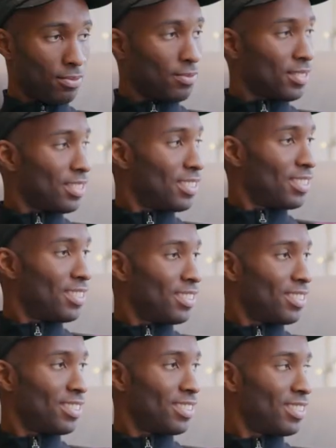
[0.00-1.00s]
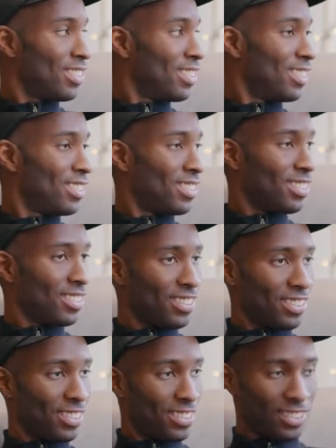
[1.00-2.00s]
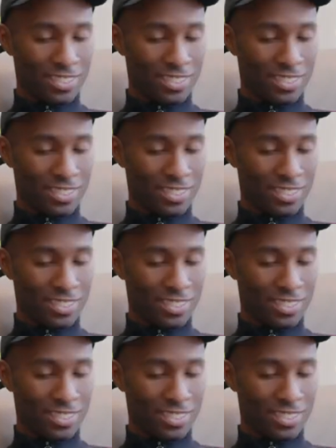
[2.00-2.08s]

(silence)